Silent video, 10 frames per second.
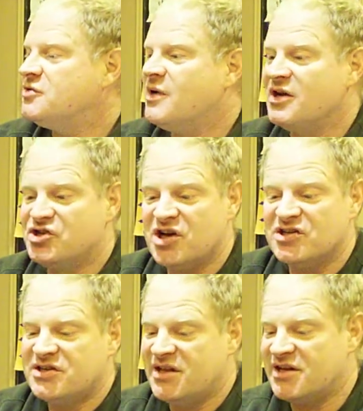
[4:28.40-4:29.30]

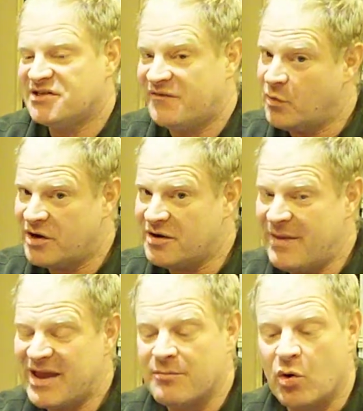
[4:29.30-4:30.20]
adjust this, if you wanted to
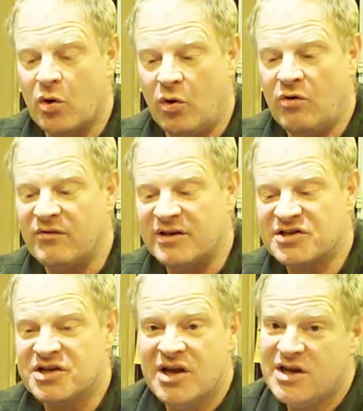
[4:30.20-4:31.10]
make it more oval,
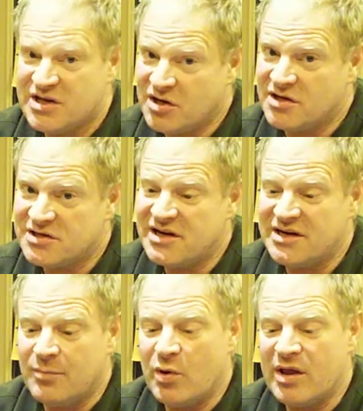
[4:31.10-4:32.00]
is you toss it into
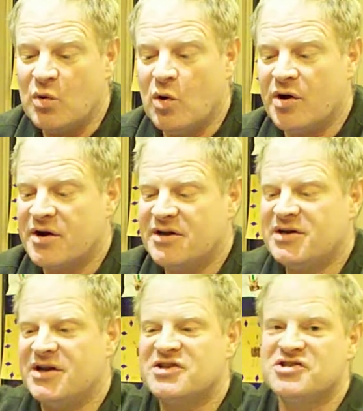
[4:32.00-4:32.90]
boiling water, you
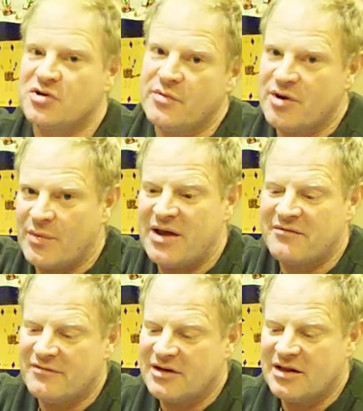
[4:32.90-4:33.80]
kind of stir it around
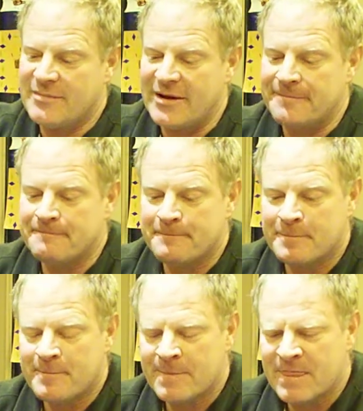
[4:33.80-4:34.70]
for a little bit,
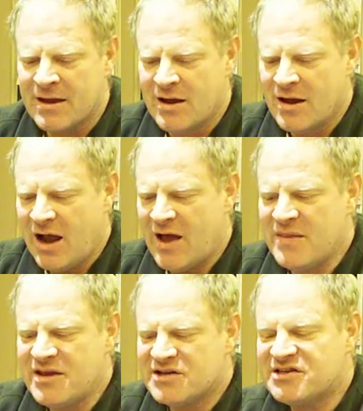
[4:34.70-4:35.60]
and
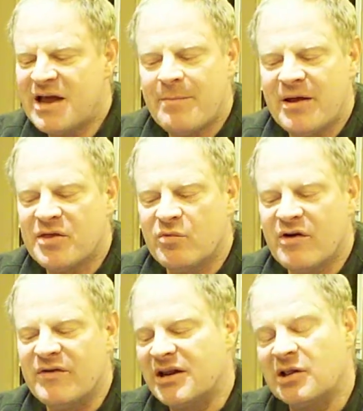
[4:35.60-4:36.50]
then you step on the
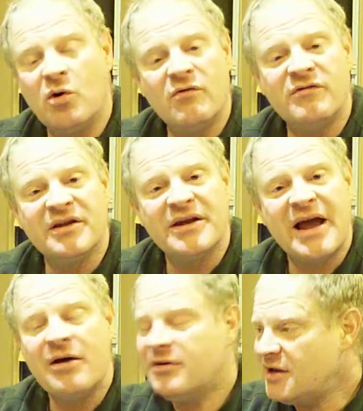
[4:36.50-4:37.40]
rivet. It'll oval it
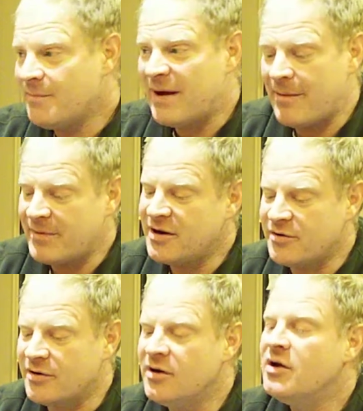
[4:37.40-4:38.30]
out, and you pop it
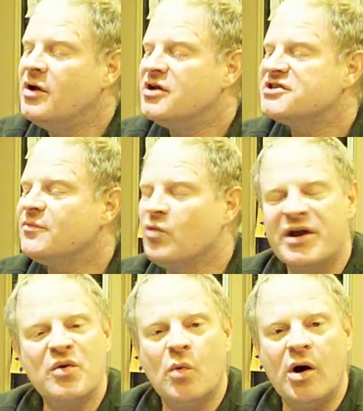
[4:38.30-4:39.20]
under some
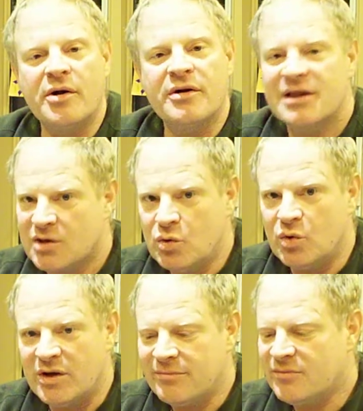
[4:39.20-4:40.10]
running water. It'll
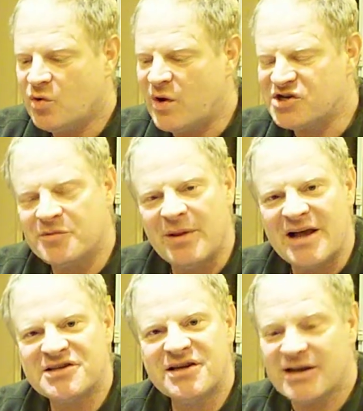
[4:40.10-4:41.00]
cool it, quench the
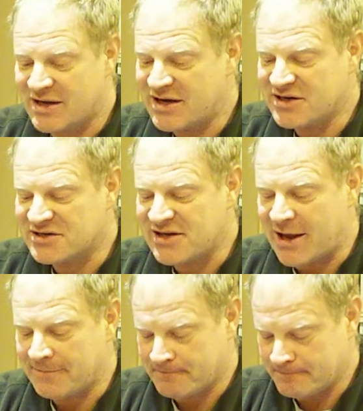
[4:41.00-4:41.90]
plastic, and get it to
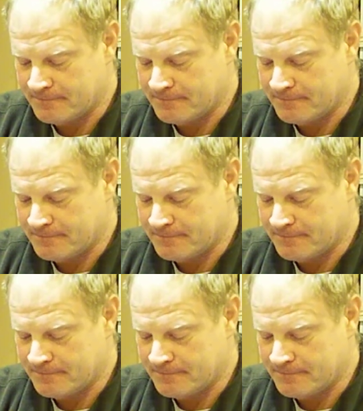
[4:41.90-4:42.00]
set.